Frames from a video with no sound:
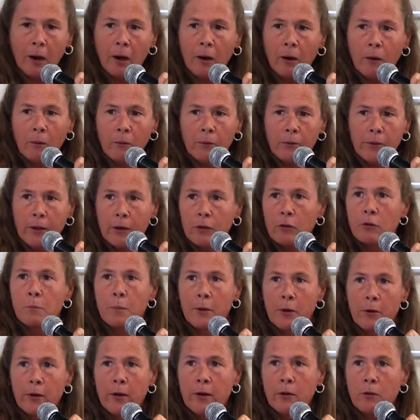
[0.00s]
how the
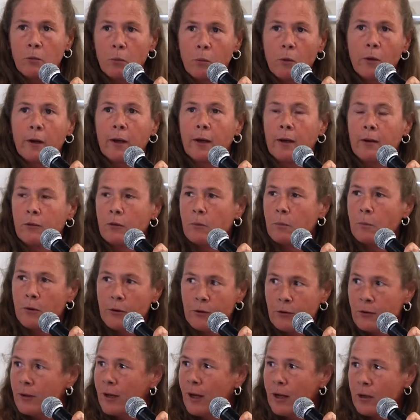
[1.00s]
experience working as a
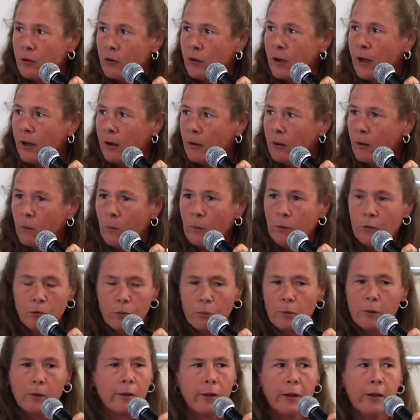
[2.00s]
prison educator was
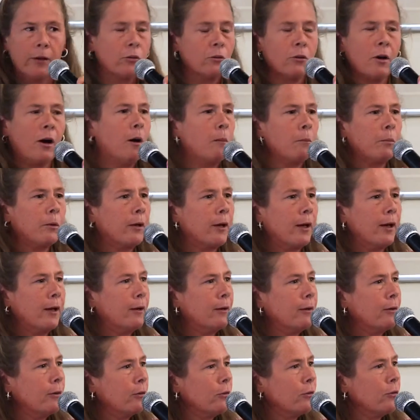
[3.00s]
really as
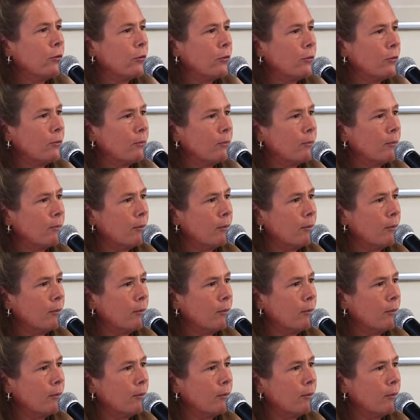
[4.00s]
complicated as